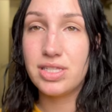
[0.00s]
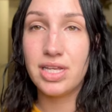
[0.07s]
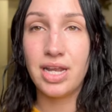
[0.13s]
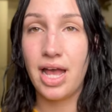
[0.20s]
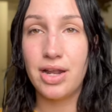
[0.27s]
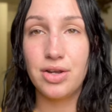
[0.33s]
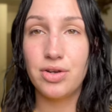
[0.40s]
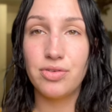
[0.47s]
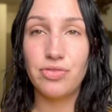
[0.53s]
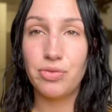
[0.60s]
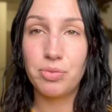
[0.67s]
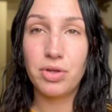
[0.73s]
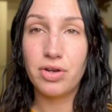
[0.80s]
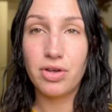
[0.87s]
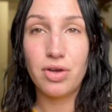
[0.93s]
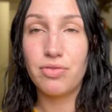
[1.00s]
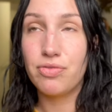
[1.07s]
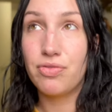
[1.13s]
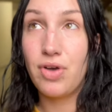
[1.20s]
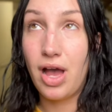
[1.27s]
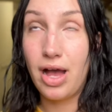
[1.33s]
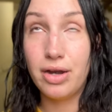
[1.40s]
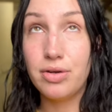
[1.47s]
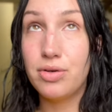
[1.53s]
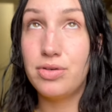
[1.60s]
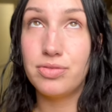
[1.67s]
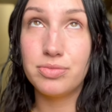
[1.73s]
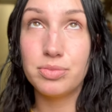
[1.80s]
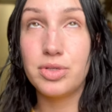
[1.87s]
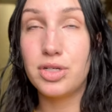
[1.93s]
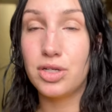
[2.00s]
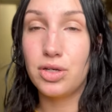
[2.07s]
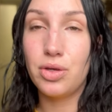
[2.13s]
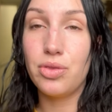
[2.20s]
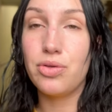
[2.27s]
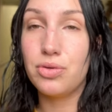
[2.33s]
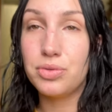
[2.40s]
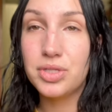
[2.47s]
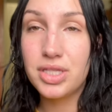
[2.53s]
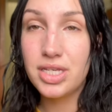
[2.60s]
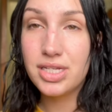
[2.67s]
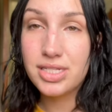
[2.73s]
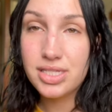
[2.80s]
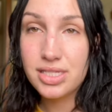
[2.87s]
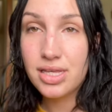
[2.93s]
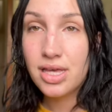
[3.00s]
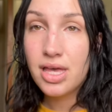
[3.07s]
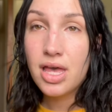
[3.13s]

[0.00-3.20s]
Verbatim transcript: and I don't know if I'm gonna go, I don't know if I'm gonna go through with this.